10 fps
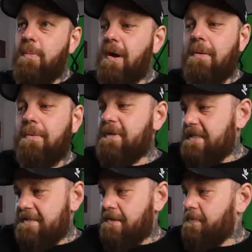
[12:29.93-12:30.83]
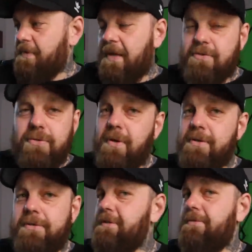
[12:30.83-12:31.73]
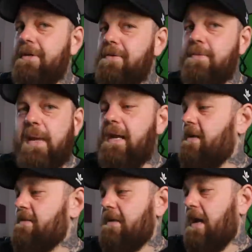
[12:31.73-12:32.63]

I probably did something like 200, 300 paintings.